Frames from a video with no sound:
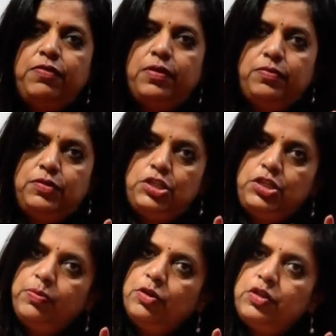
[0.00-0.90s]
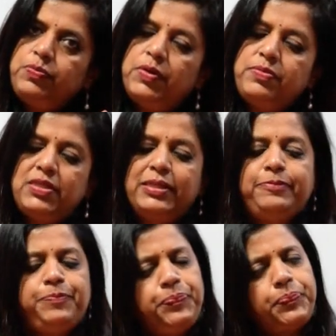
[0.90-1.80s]
the gymnosperms
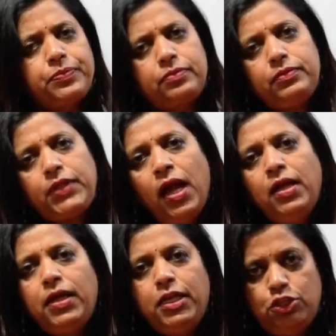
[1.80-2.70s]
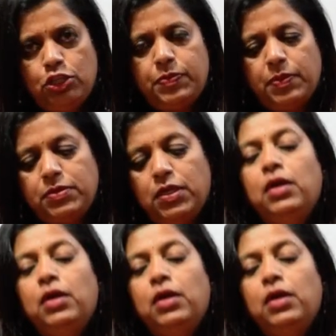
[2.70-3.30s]
and angiosperms.